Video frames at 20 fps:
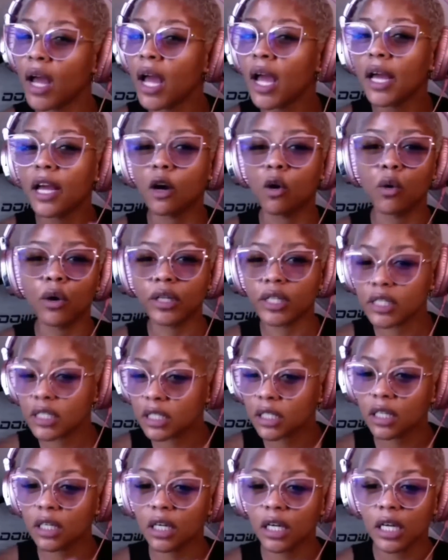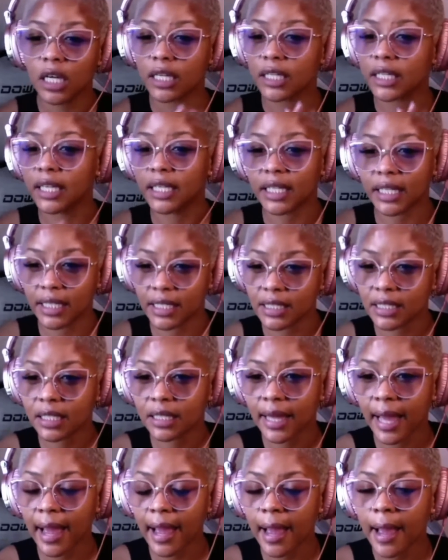in order to get into
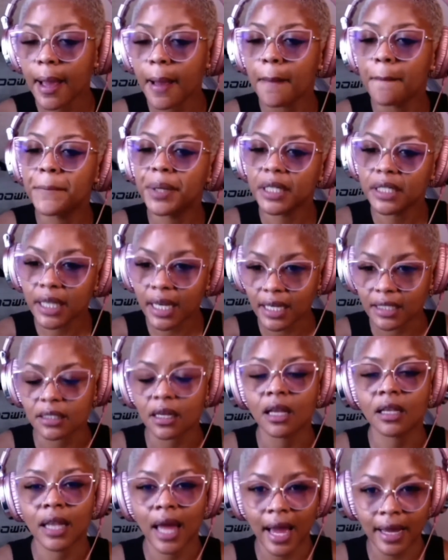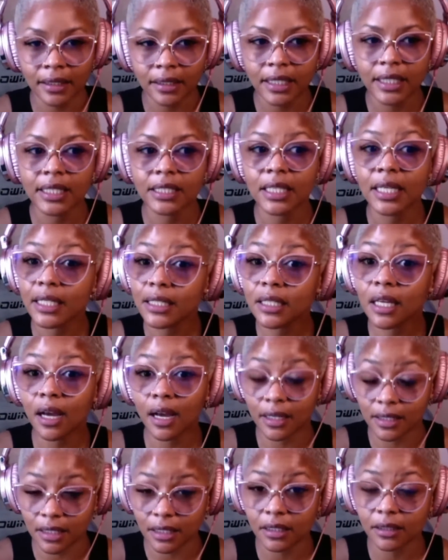that. But yes, Alonda is his
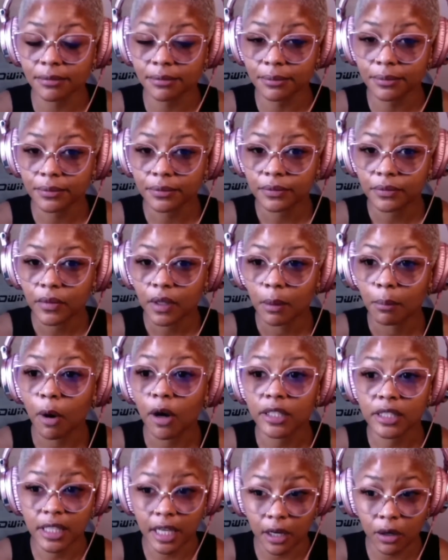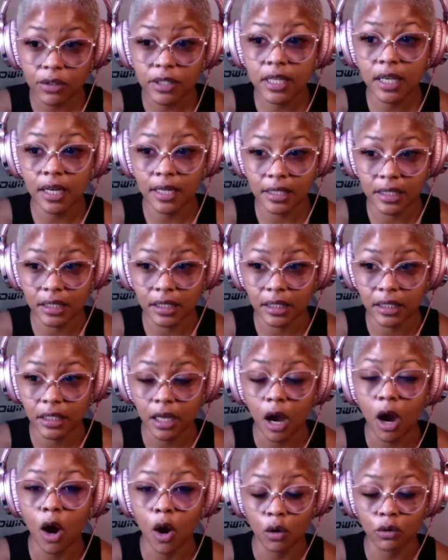cousin. Martell's cousin,
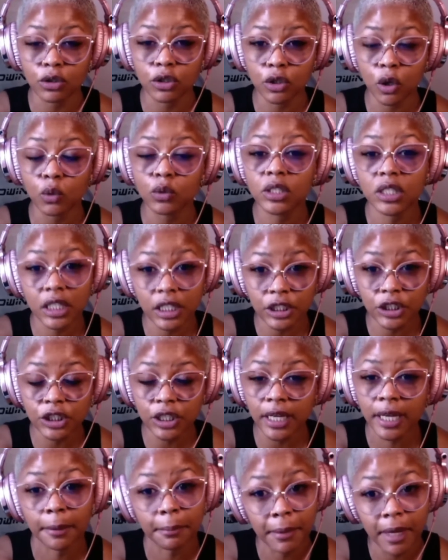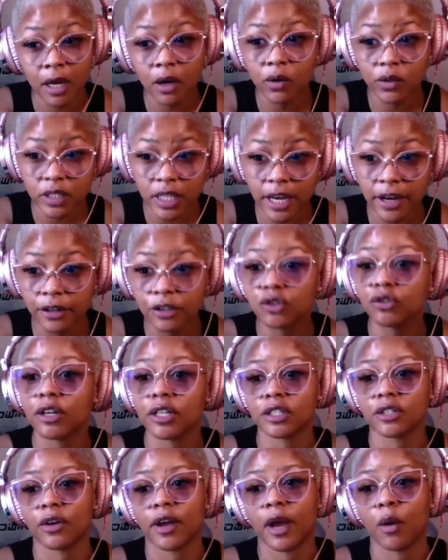also Tisha and Mel's
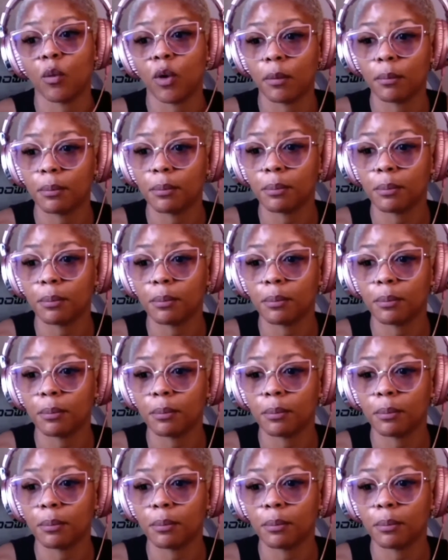hairdresser at one